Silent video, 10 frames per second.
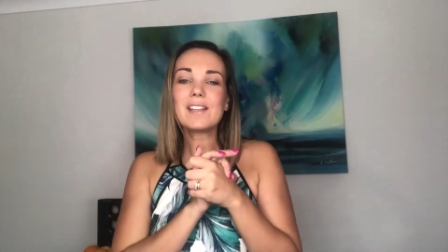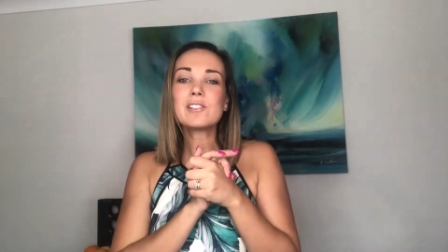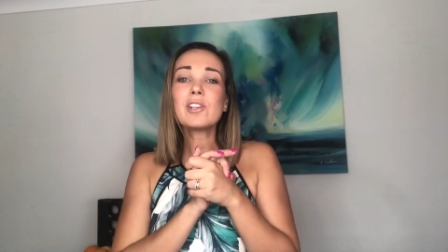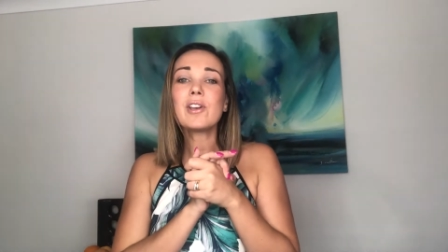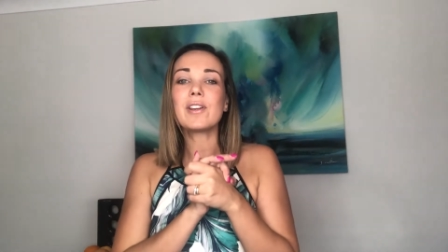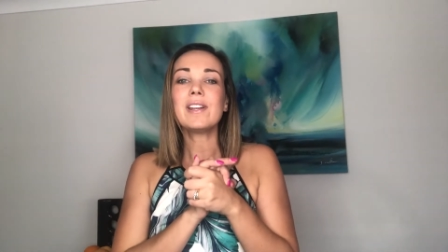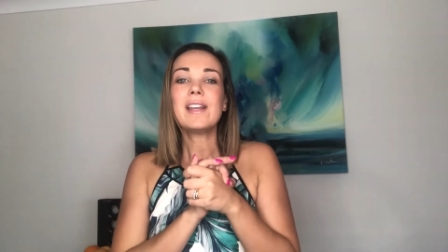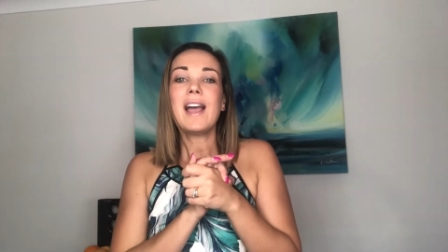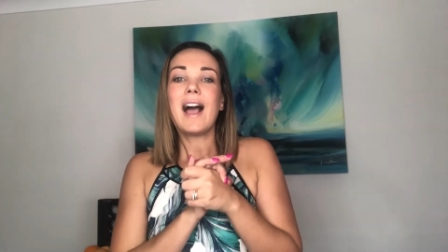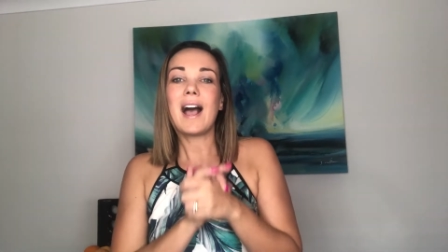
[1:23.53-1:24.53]
So
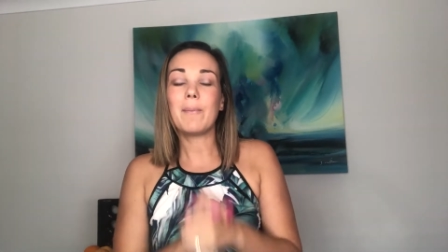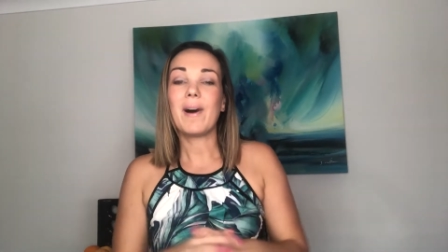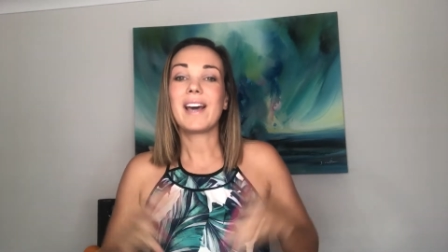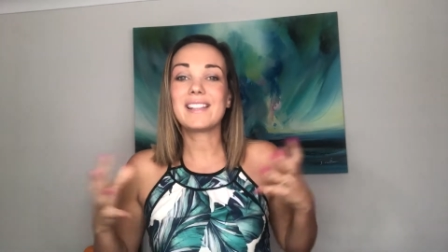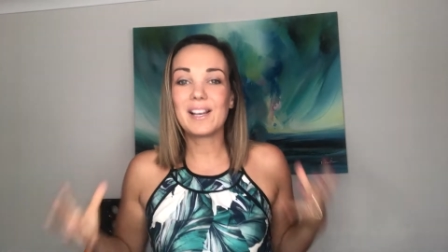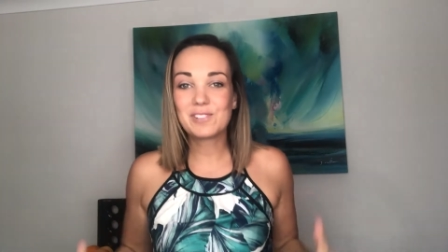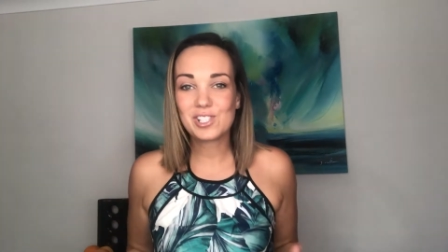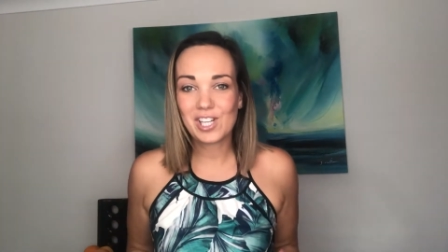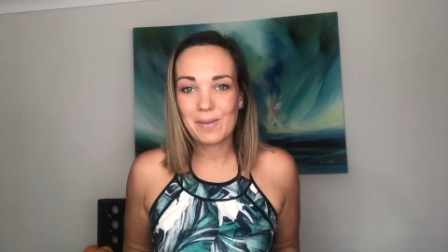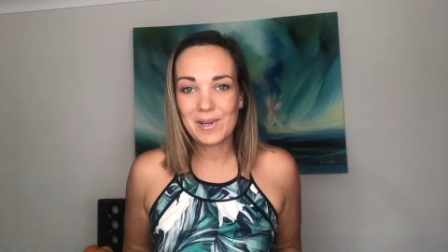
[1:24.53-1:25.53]
I'd love to
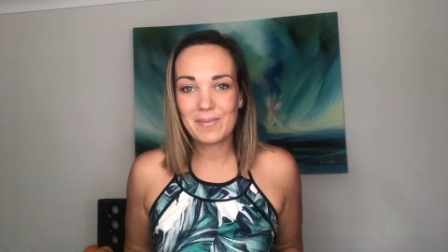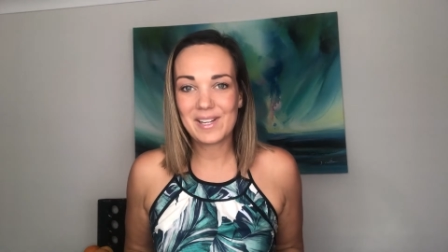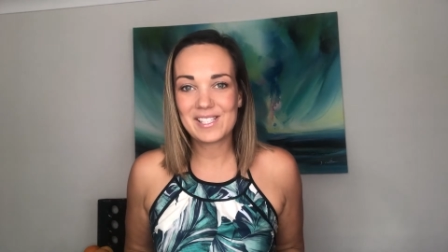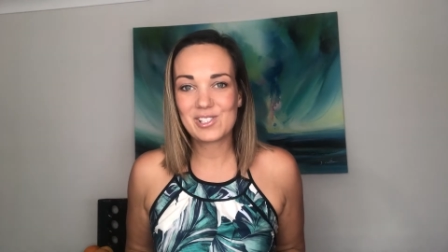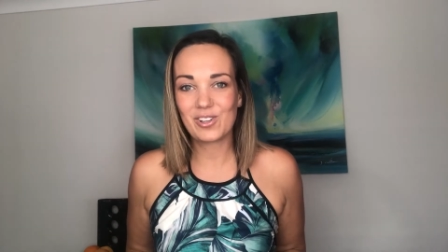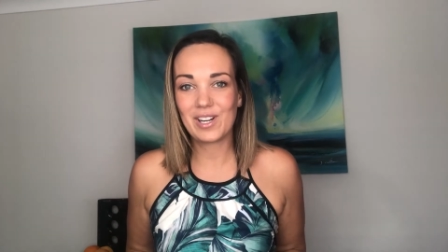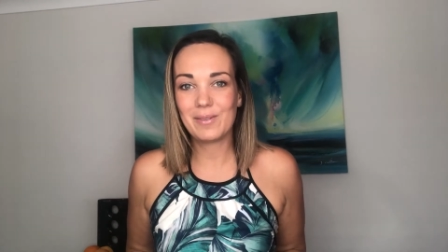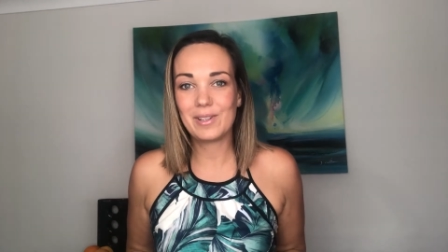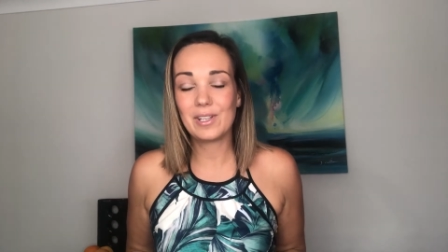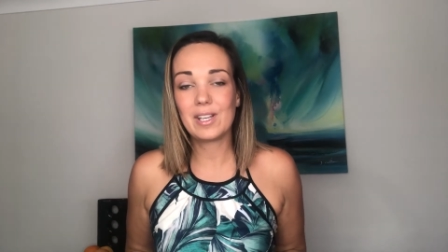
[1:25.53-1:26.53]
share a bit of my story
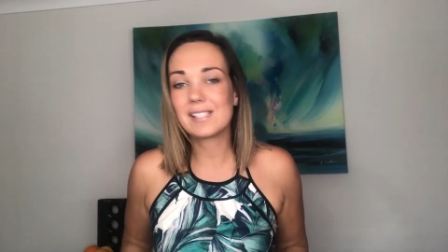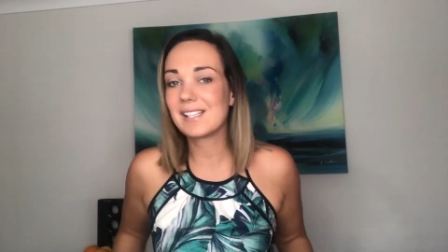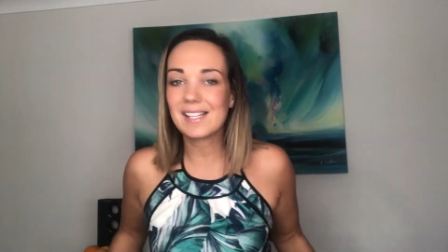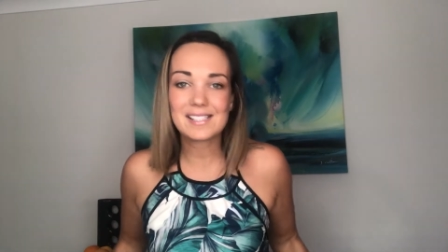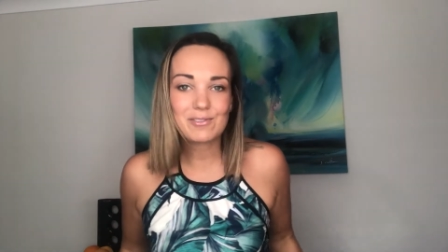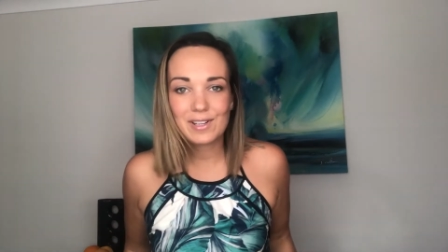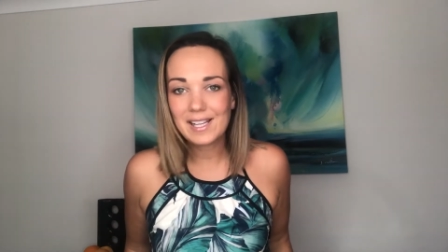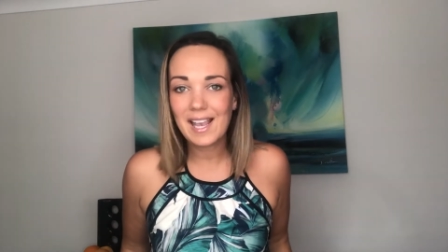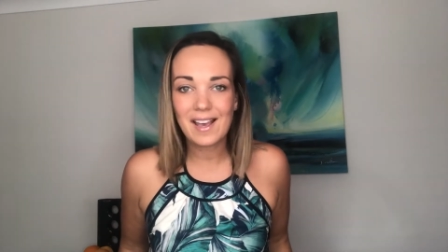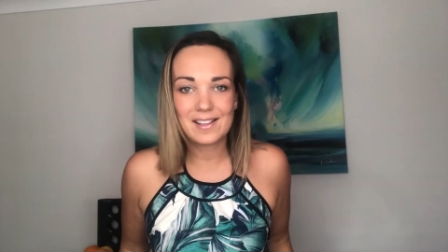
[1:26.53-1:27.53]
with you, because that's
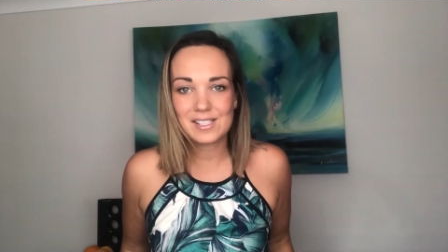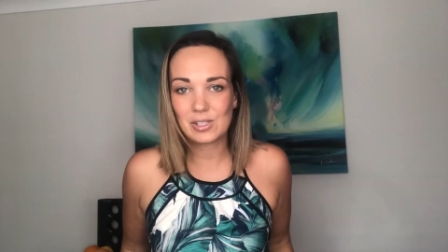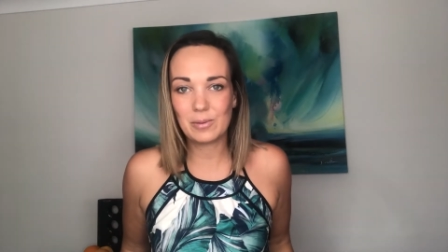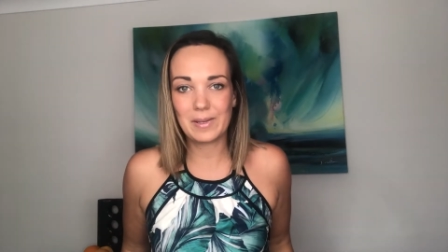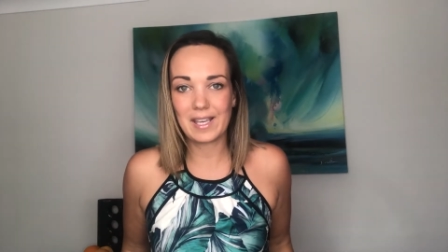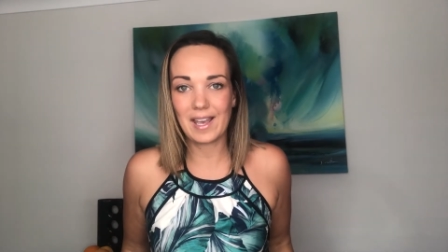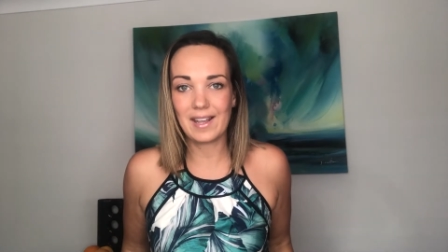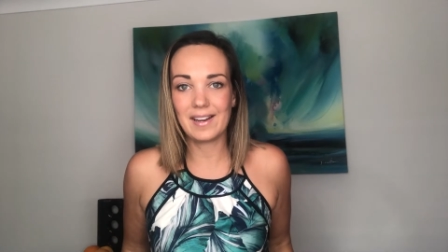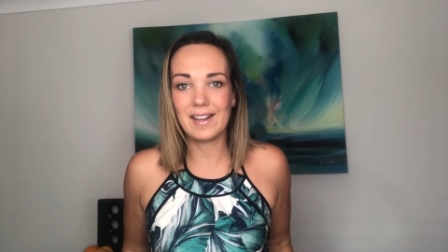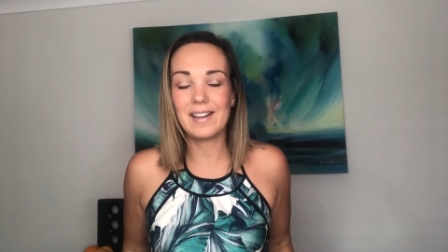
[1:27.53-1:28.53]
really how this all
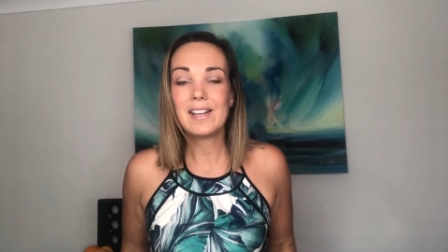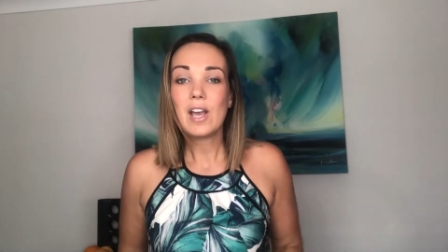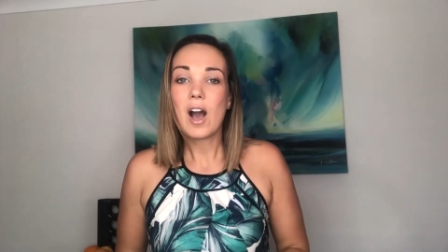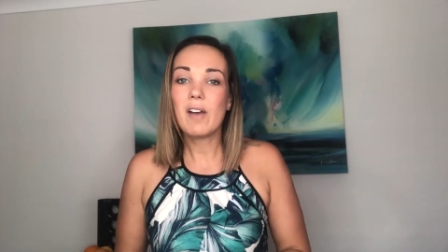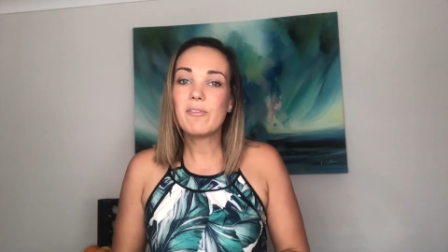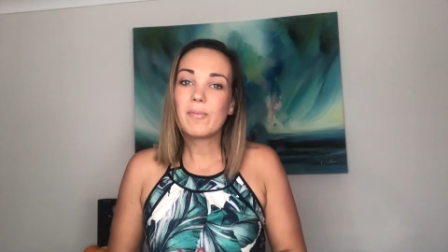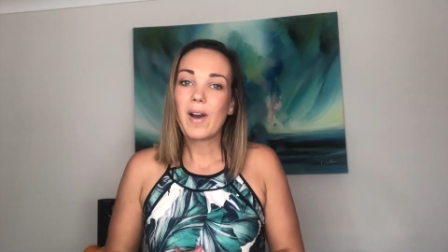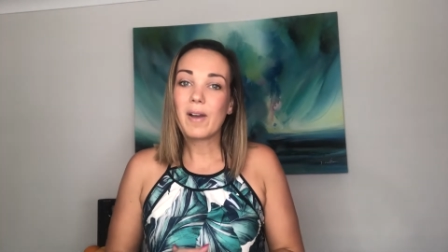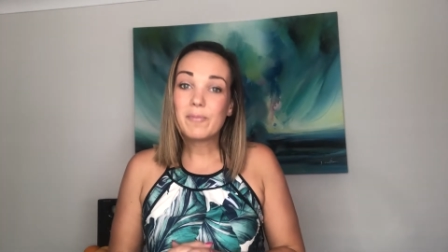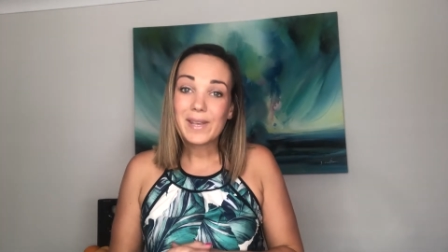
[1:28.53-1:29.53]
began. And
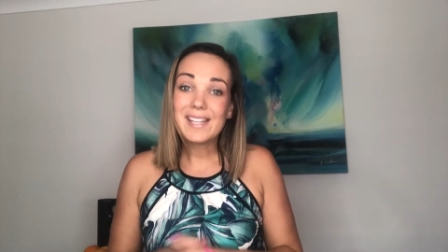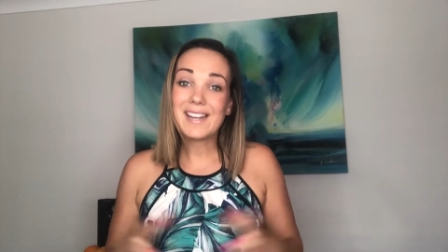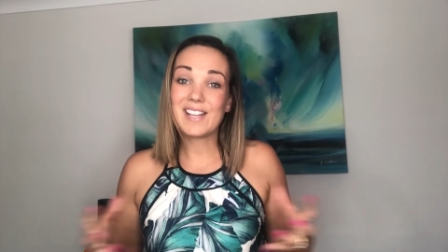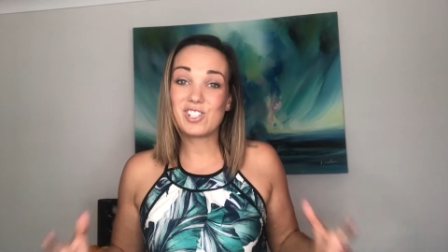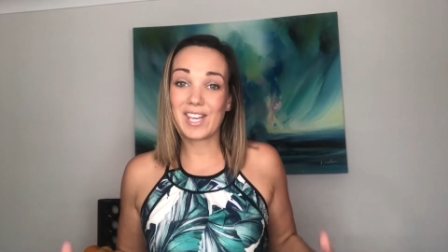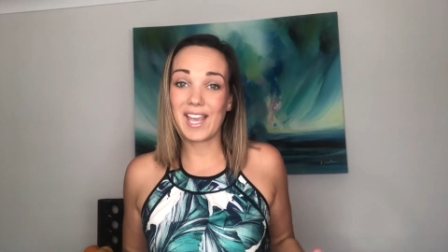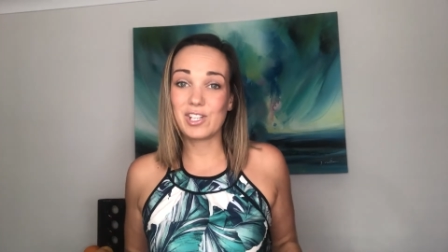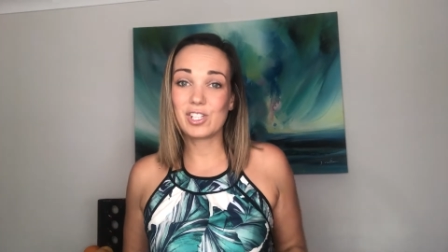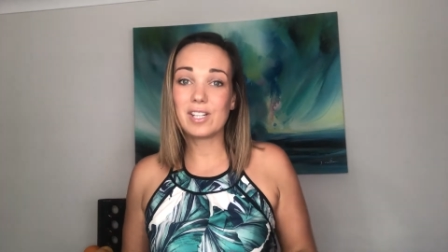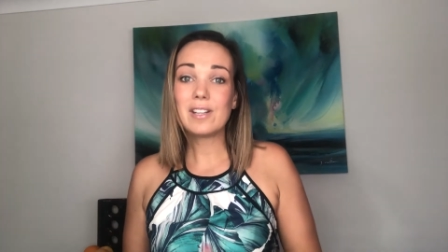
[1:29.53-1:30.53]
I've been in
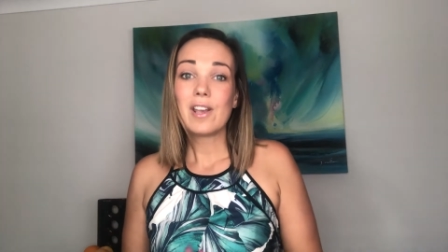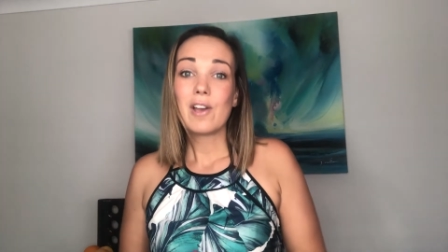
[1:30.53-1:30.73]
education